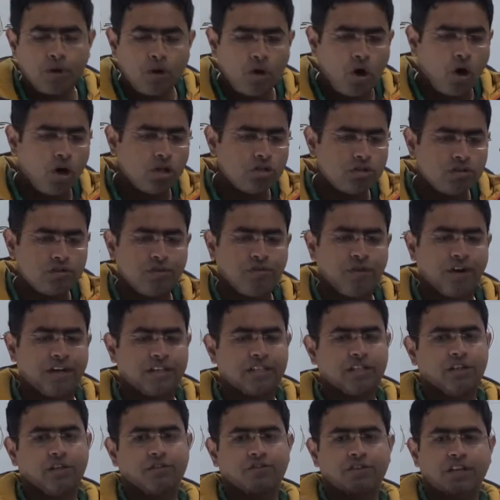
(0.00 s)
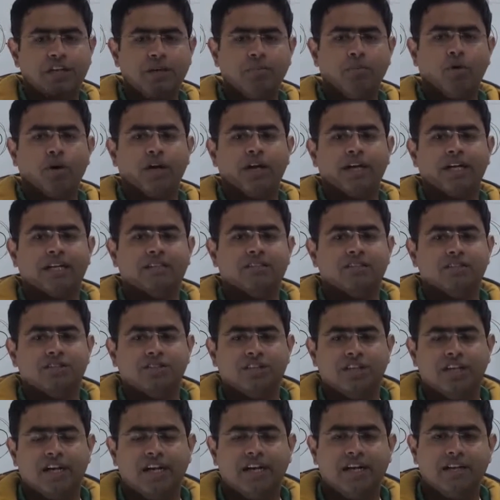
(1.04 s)
because of the factor of
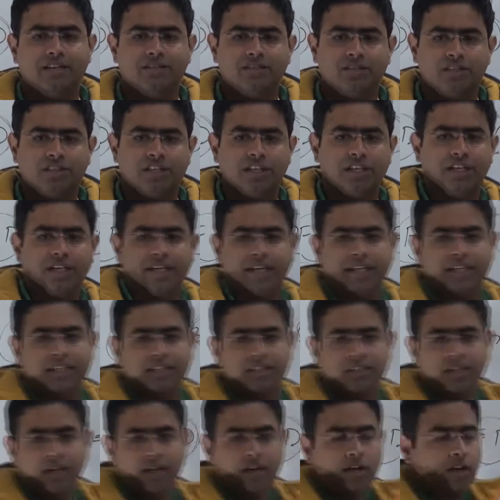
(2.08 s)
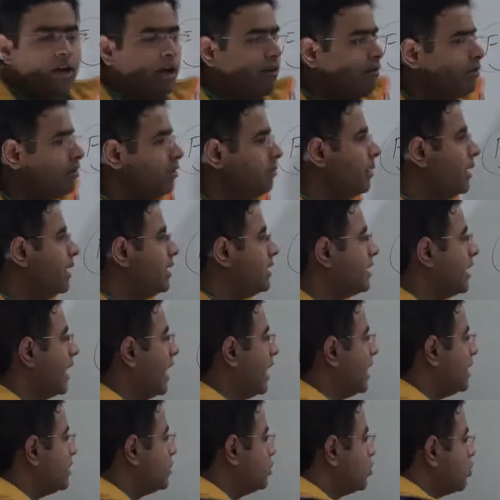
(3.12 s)
demonetization and uncertainties, government
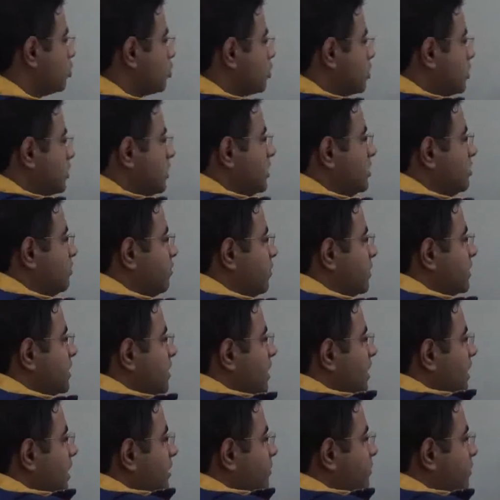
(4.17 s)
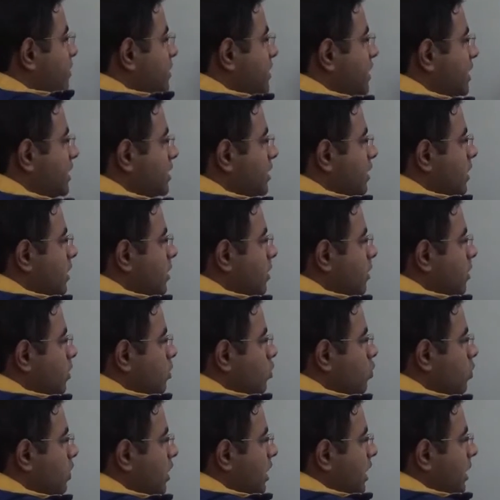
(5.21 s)
has chosen this fiscal deficit
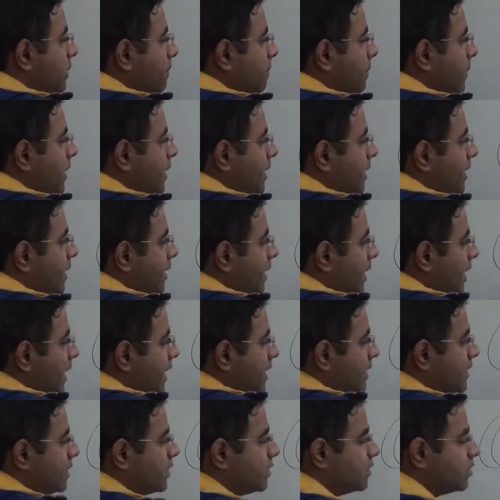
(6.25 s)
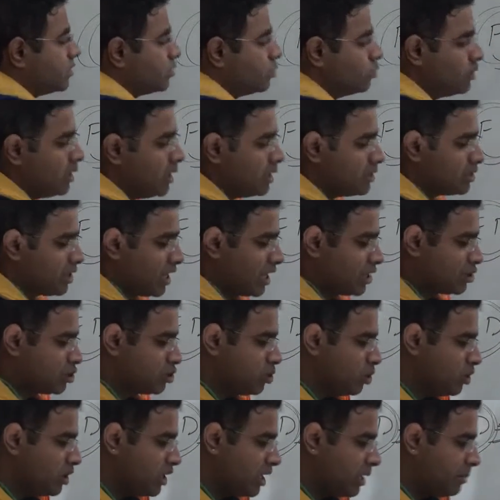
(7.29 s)
to keep it to the
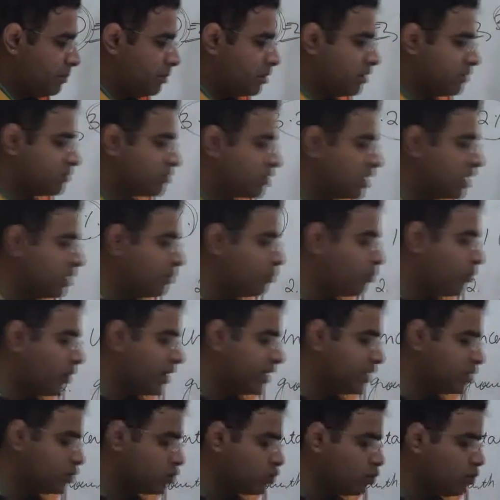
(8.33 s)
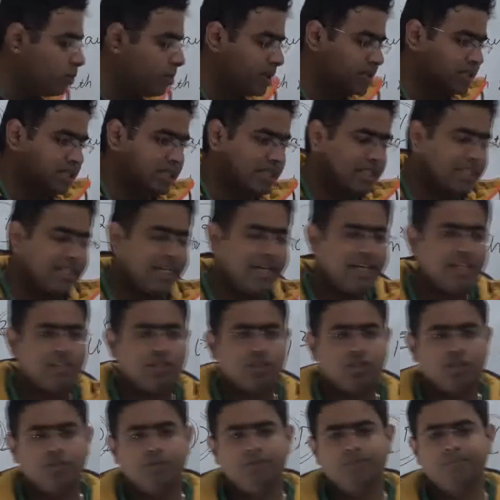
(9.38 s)
threshold limit of three point two
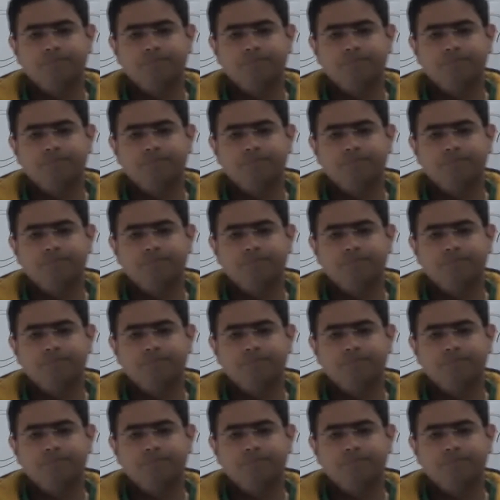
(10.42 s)
percentage.